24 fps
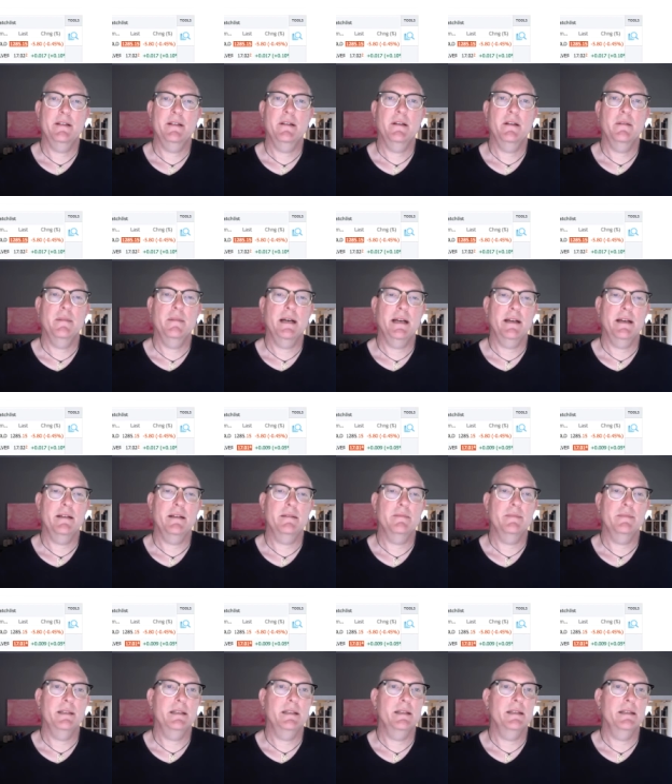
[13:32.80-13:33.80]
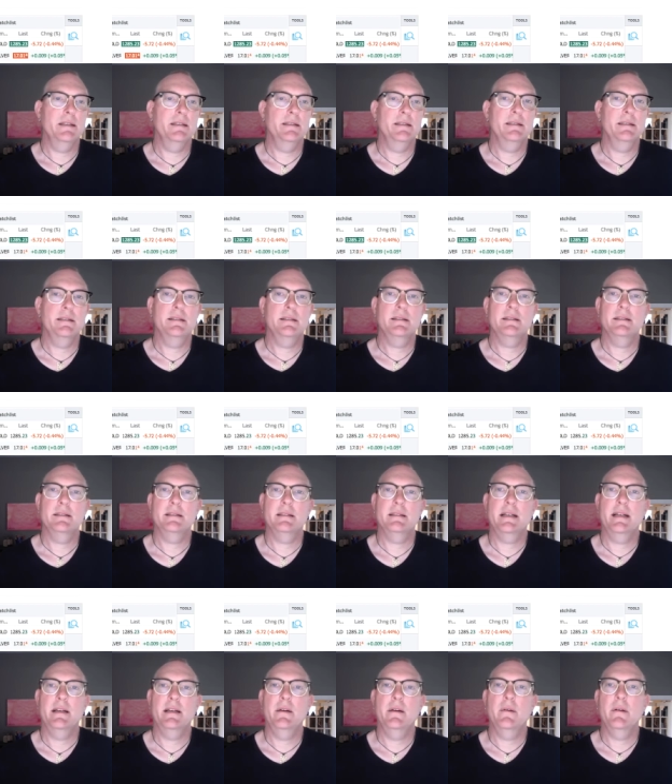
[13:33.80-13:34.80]
good about it because
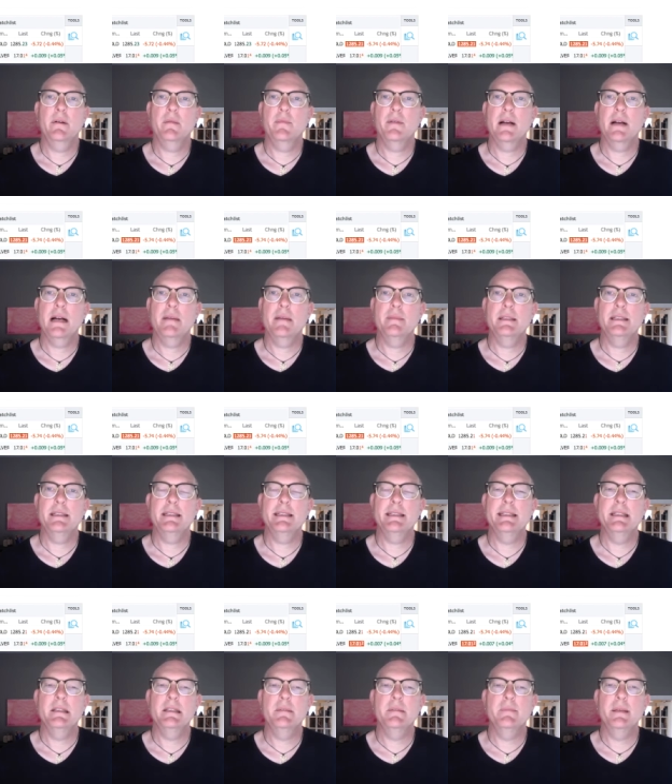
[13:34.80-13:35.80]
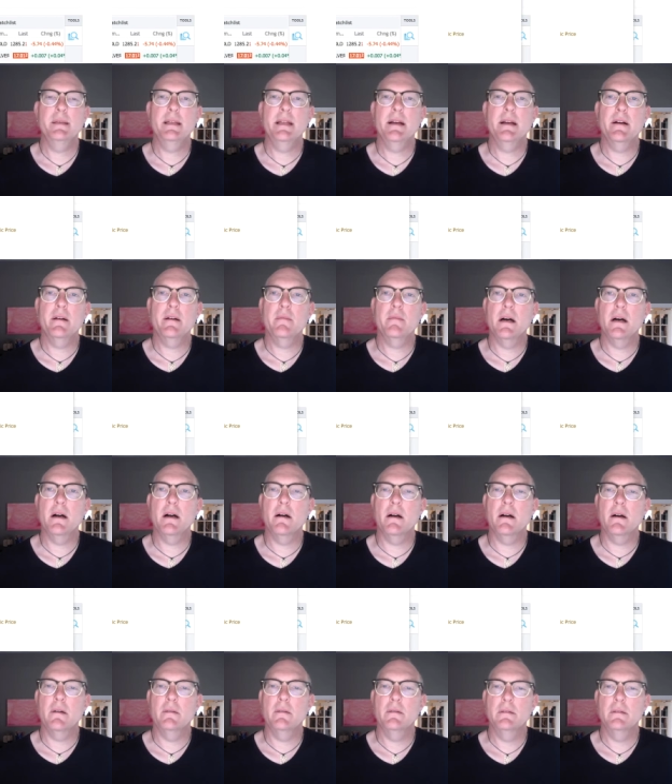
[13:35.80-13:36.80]
I know it'll probably still be there
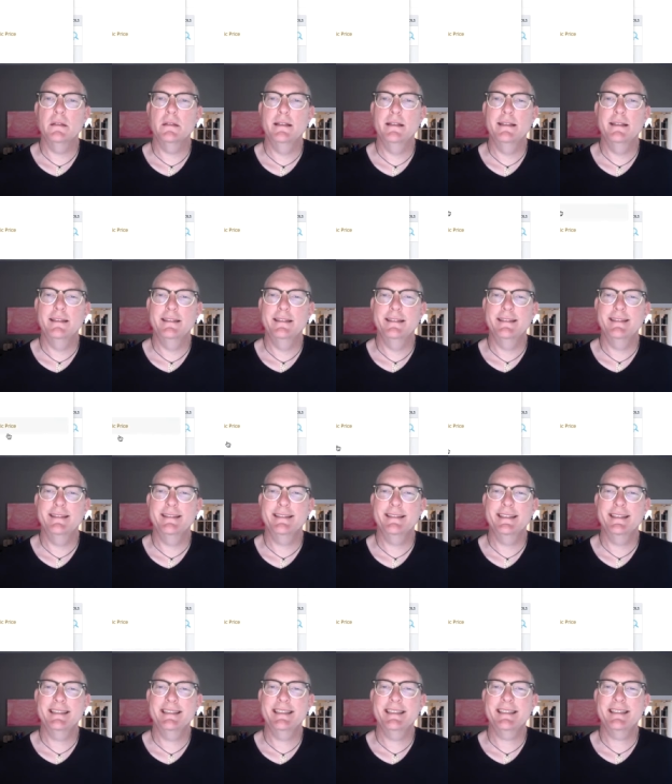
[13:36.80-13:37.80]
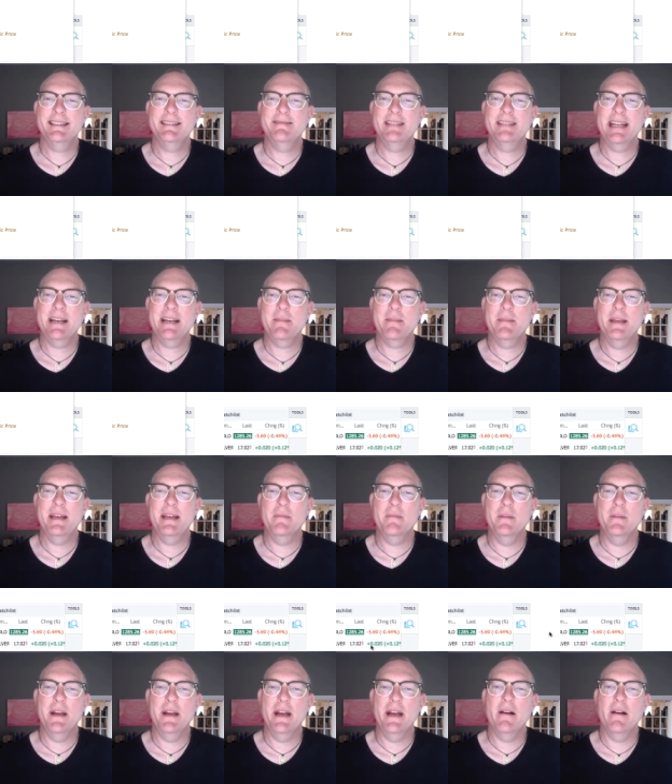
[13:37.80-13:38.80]
tomorrow. Let's just take a peek at
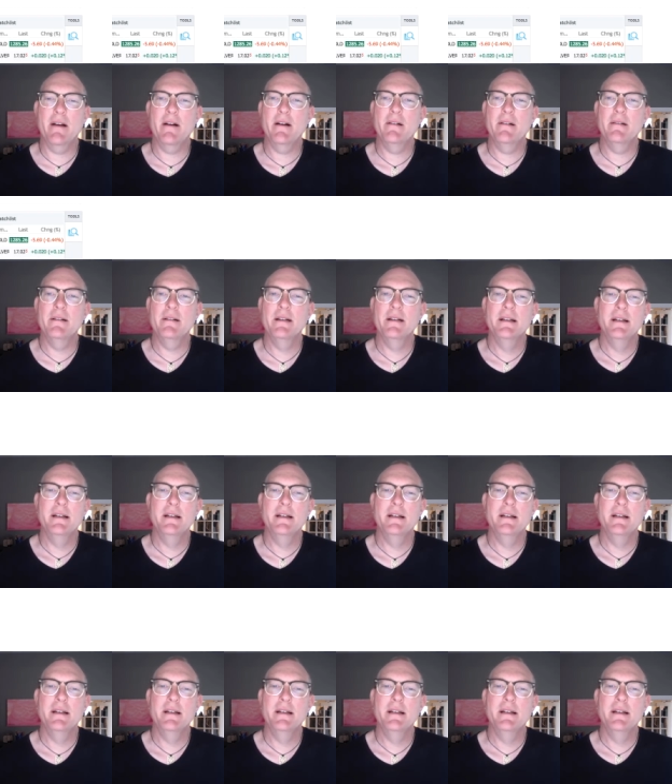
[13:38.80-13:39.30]
Monero,